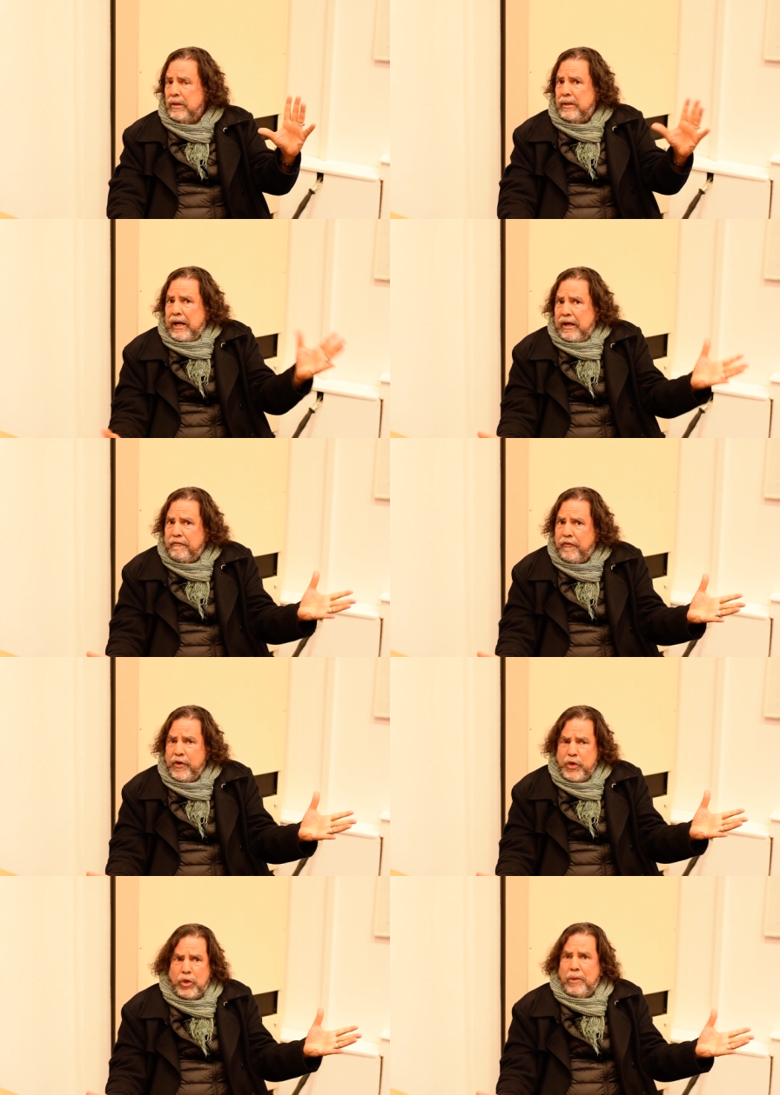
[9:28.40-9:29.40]
that for
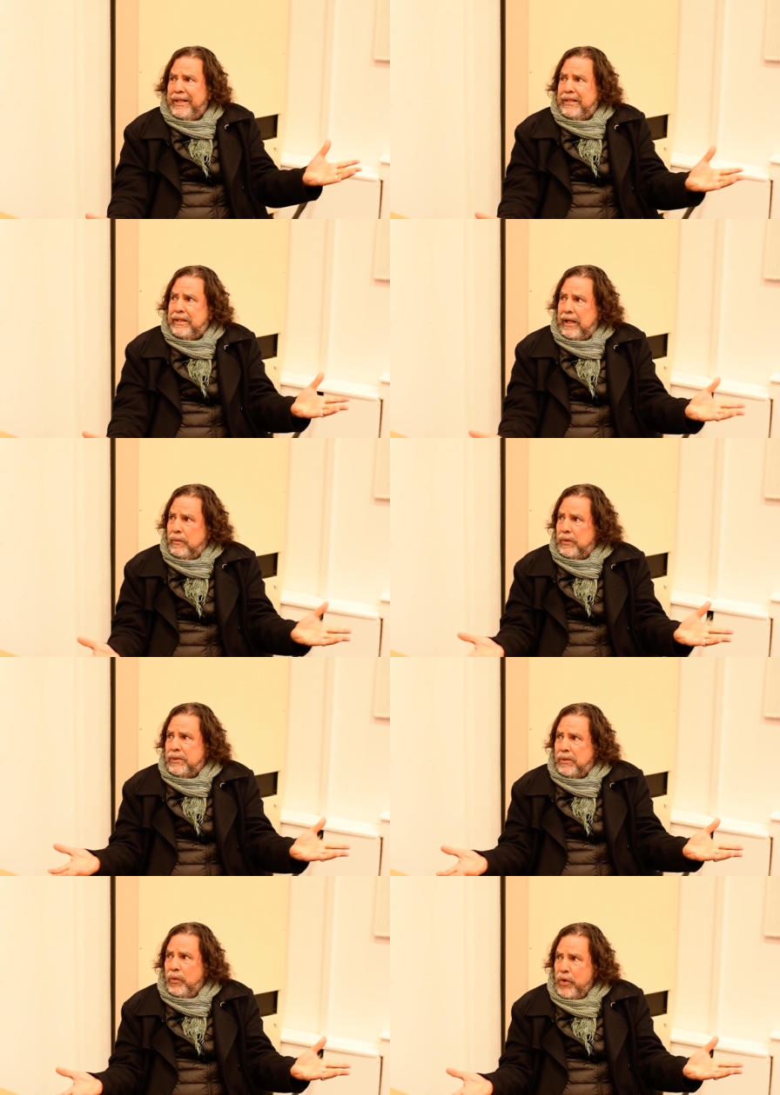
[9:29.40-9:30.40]
Europe at the time
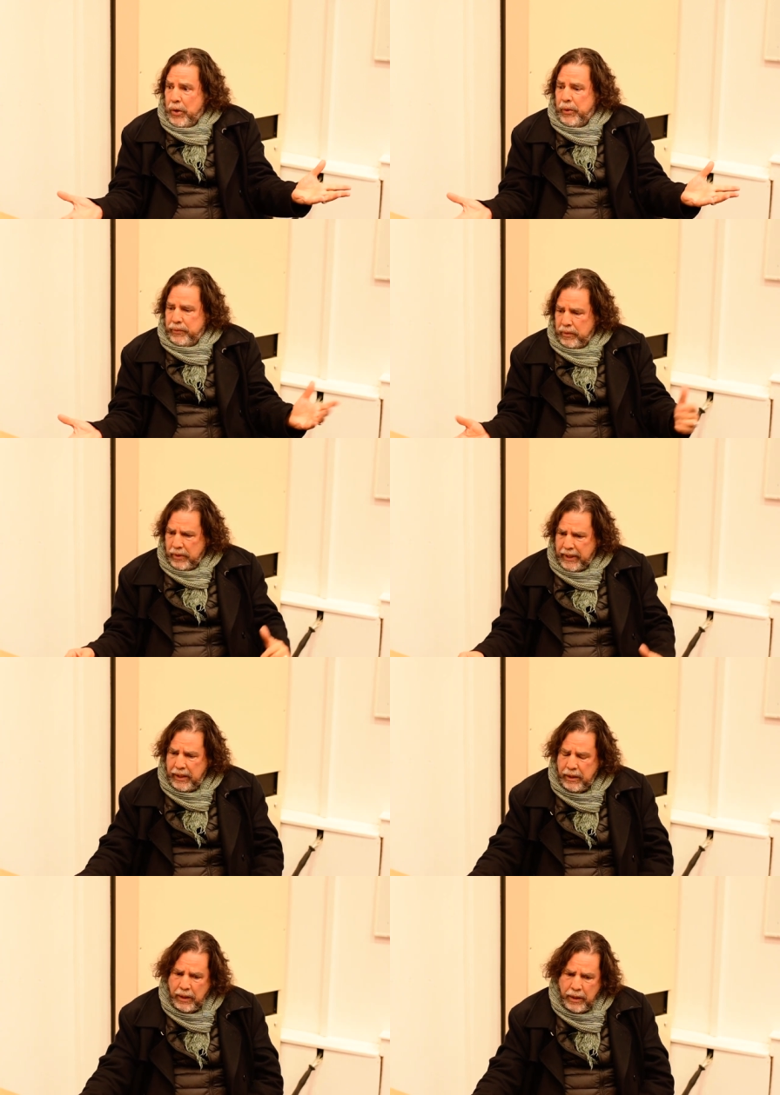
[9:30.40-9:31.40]
was unknown,
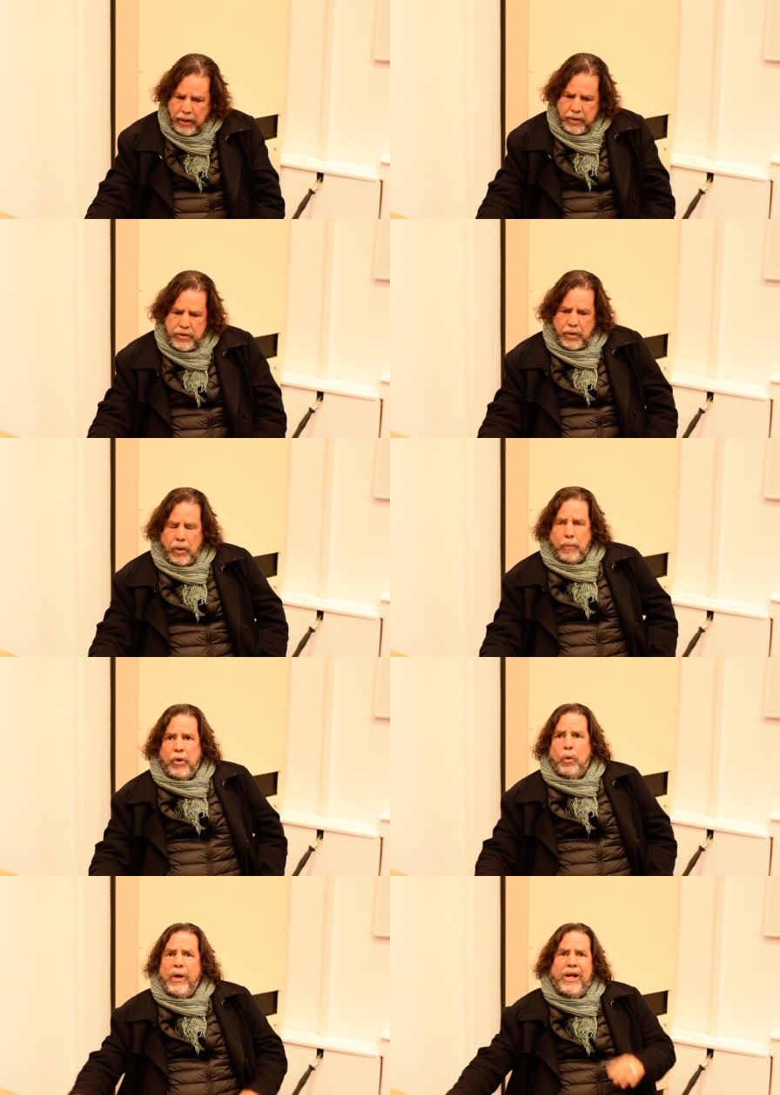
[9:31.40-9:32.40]
okay? So,
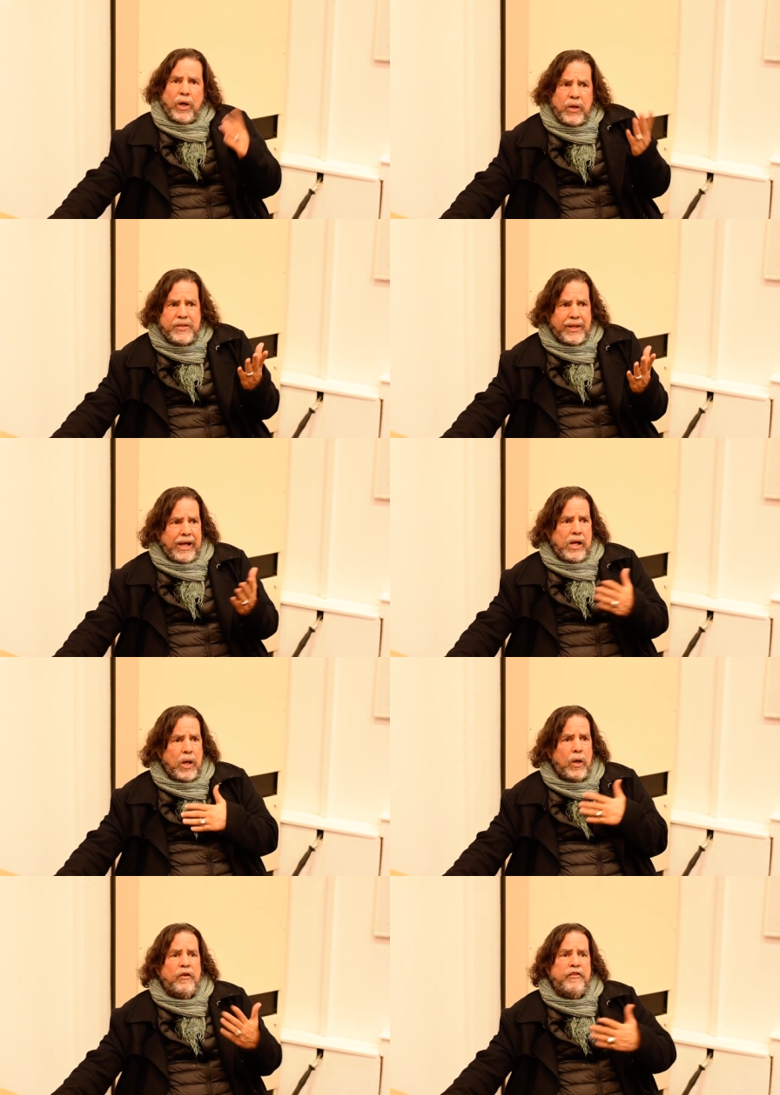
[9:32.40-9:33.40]
but we lost a
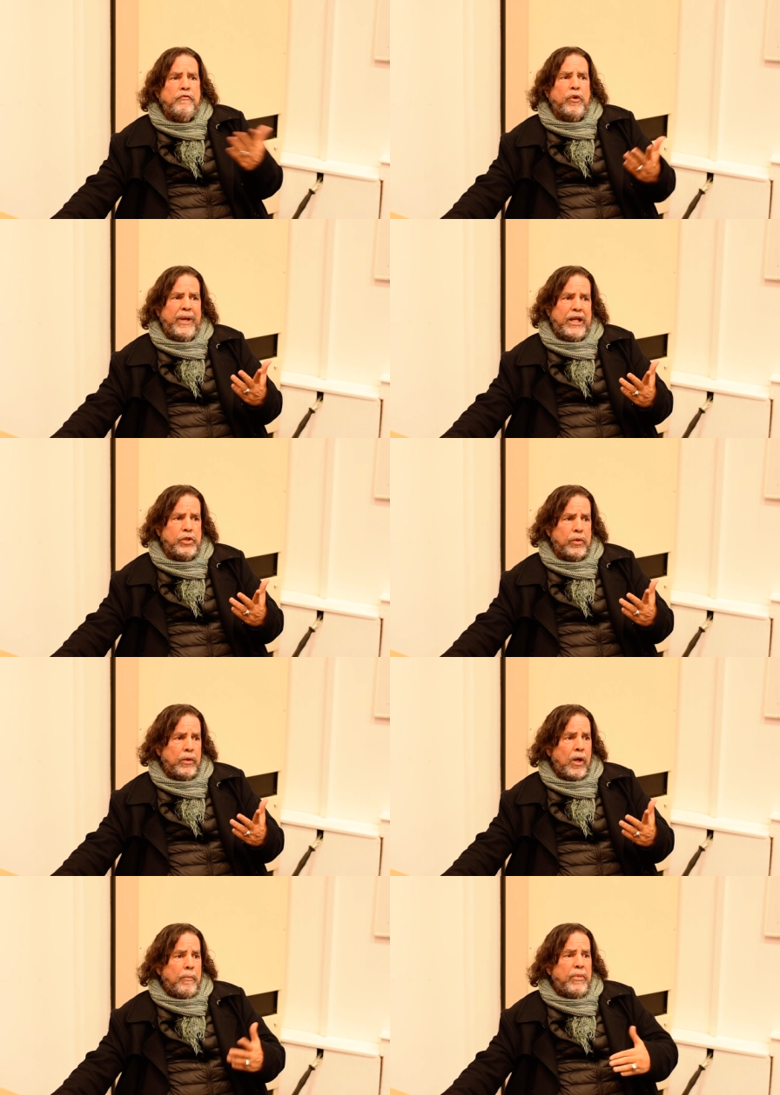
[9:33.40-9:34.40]
lot of information
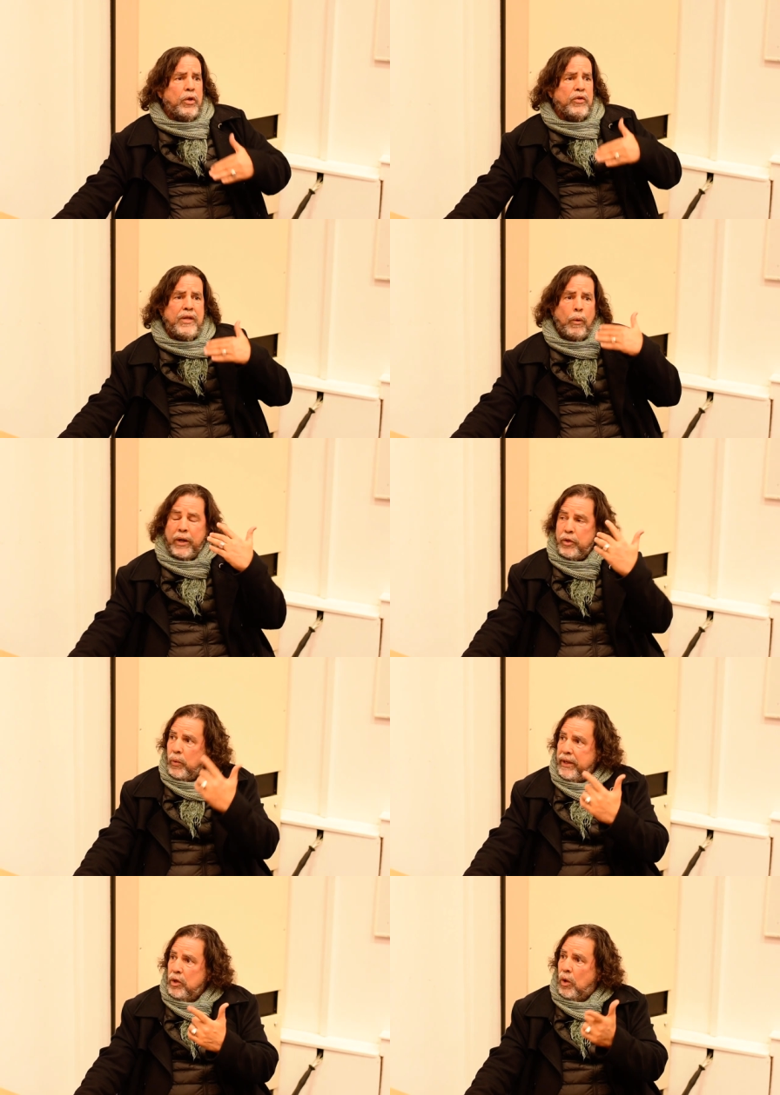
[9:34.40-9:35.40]
because they were
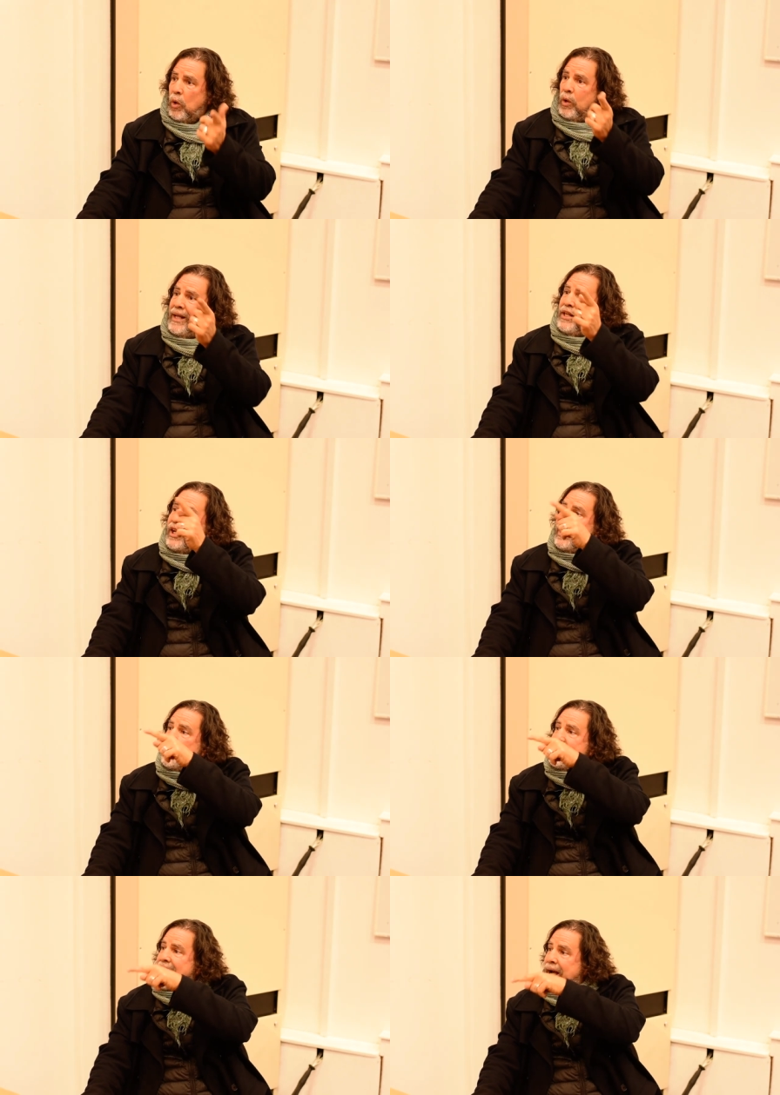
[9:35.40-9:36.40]
doing not only
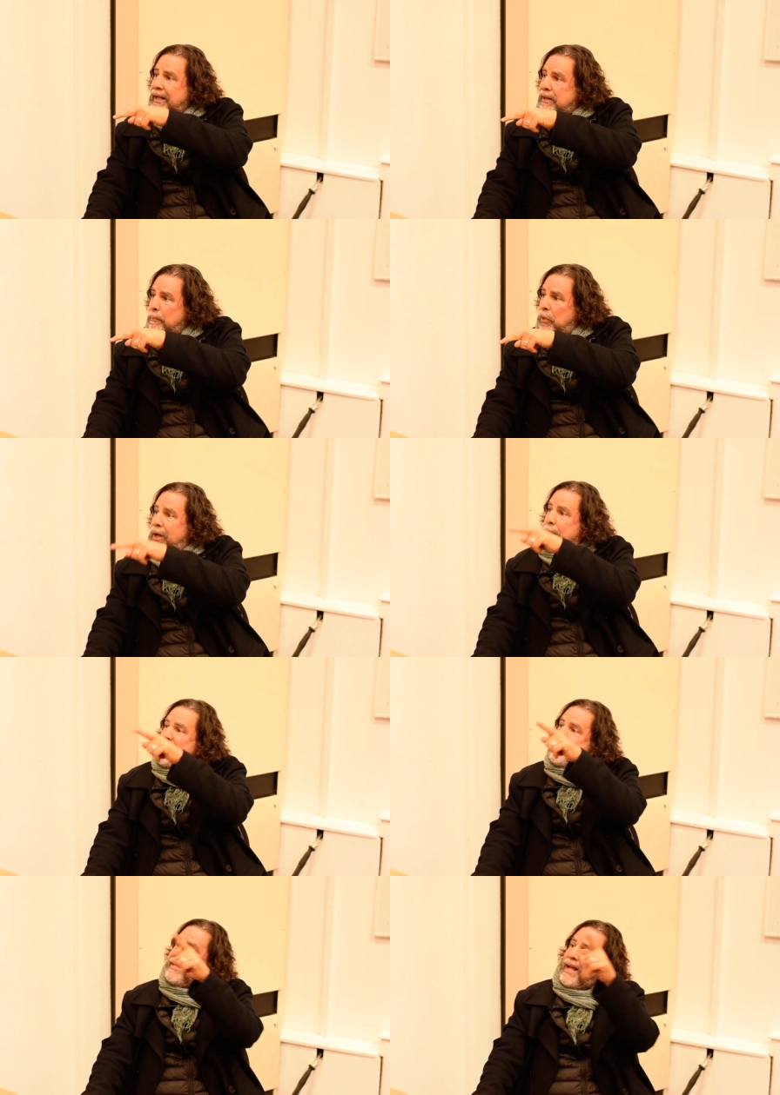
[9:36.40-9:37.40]
genocide, but
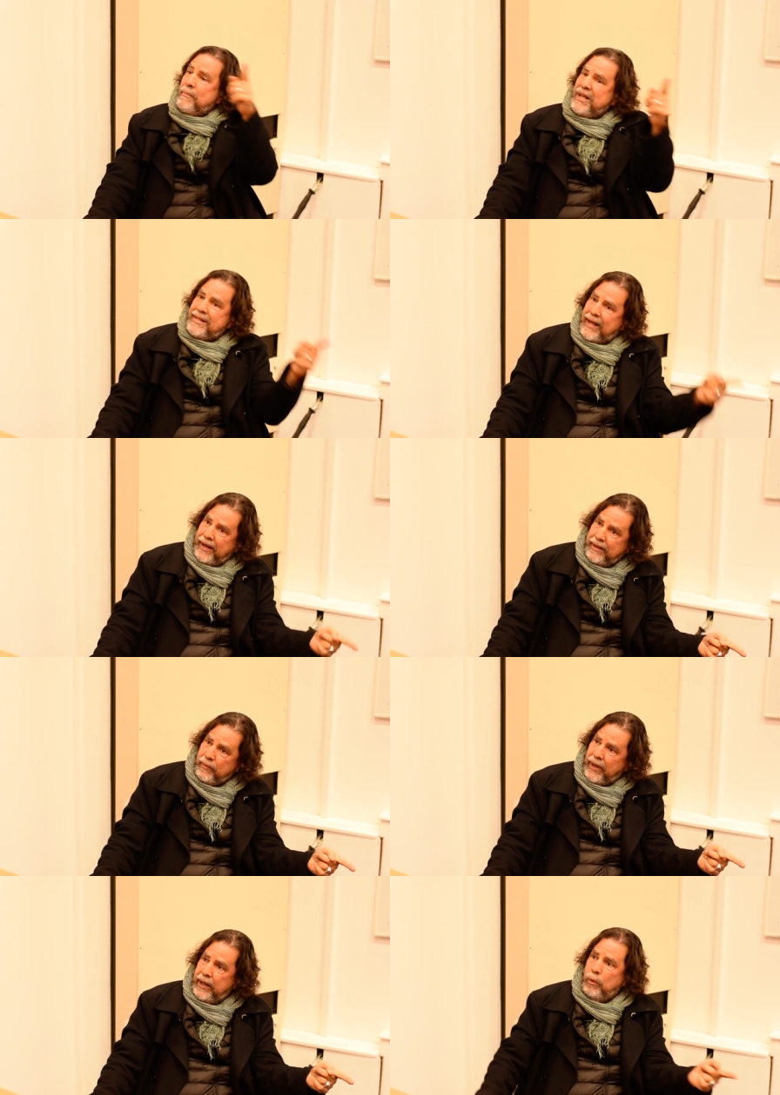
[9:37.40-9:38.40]
epistemicide,
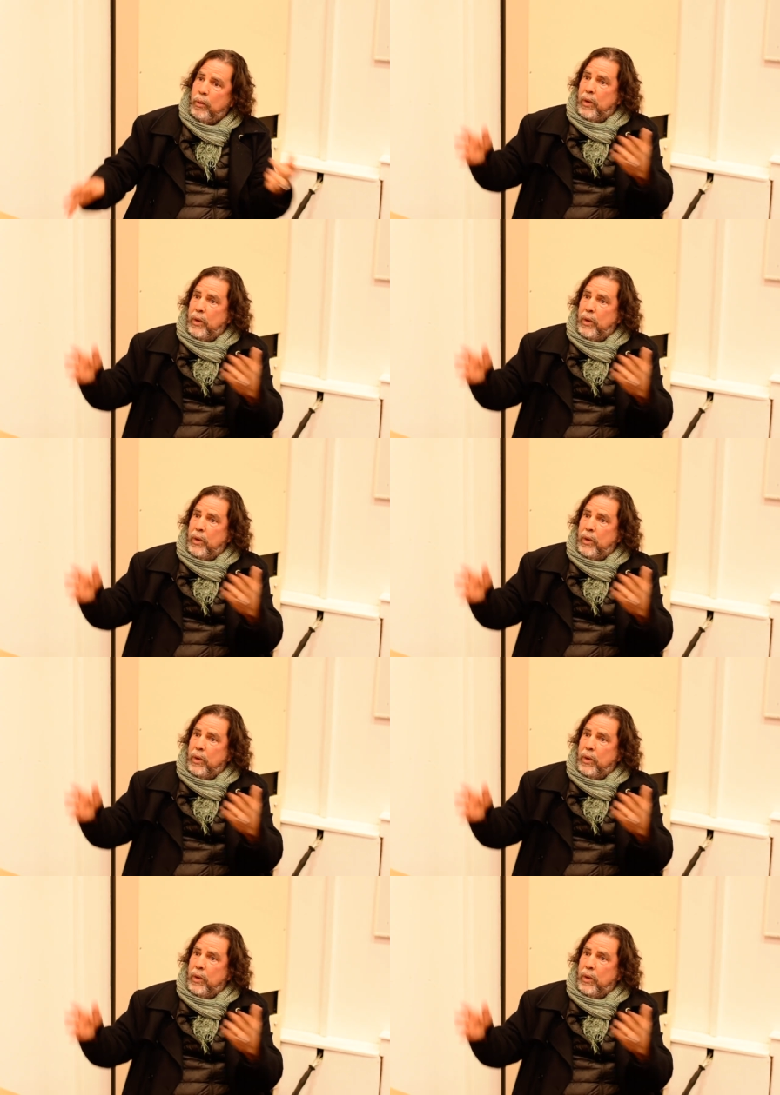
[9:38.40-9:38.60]
right?